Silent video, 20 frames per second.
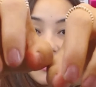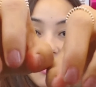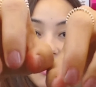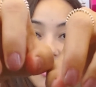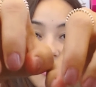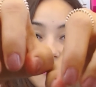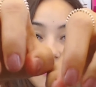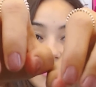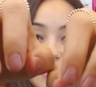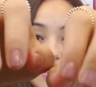I
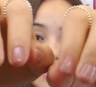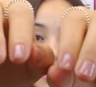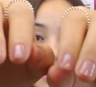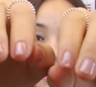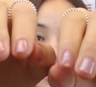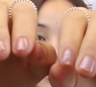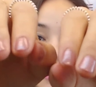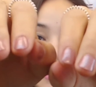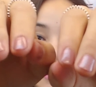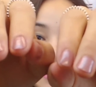love
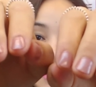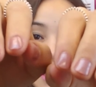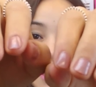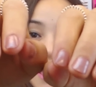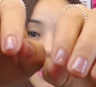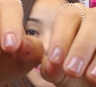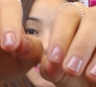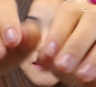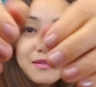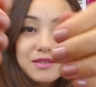this color
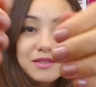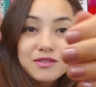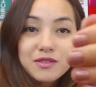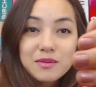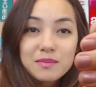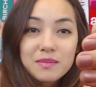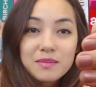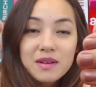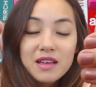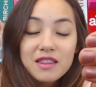and that
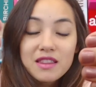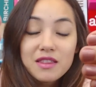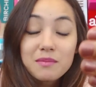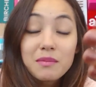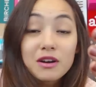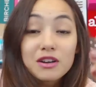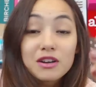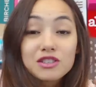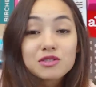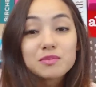was from
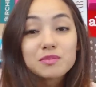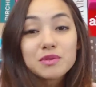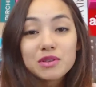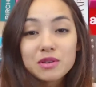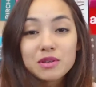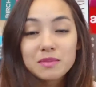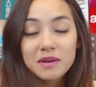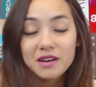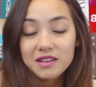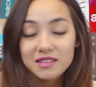the March
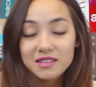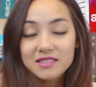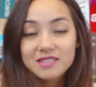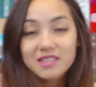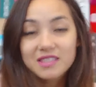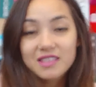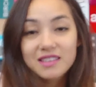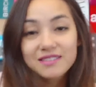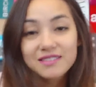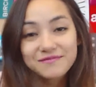booty
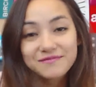box